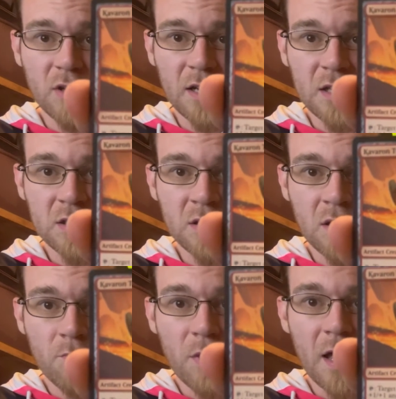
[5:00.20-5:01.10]
I guess.
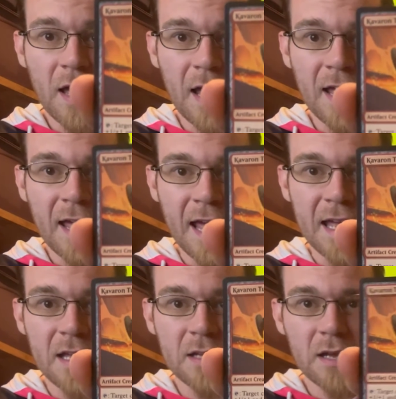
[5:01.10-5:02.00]
I
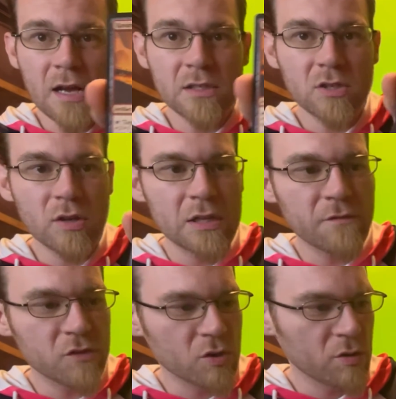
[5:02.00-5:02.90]
hate until end of
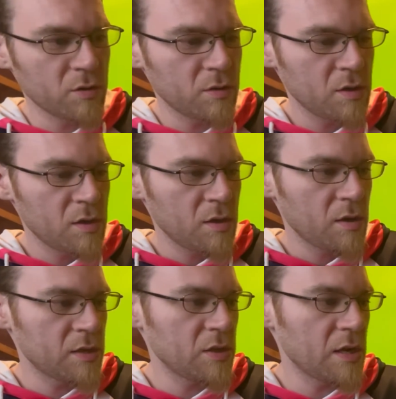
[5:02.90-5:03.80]
turn,
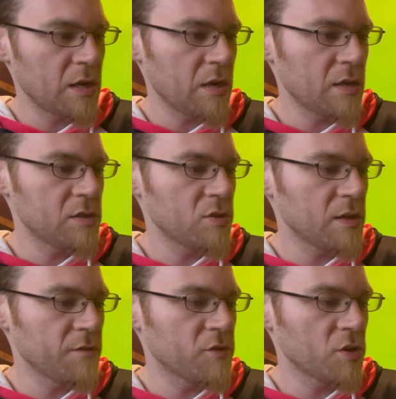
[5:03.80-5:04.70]
because until
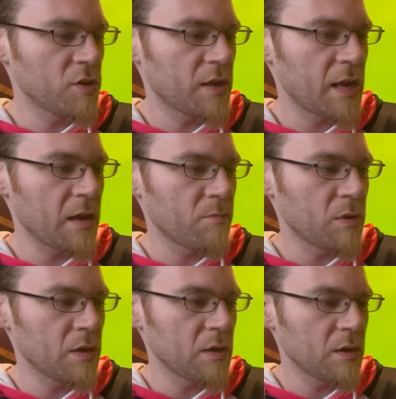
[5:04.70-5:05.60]
end of turn can't
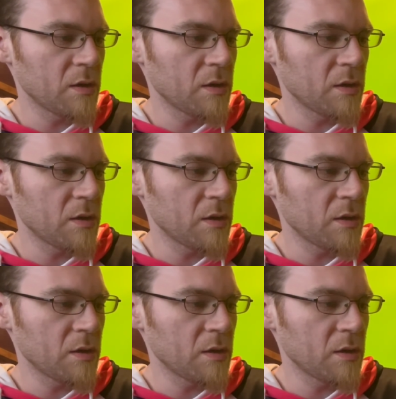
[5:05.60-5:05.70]
be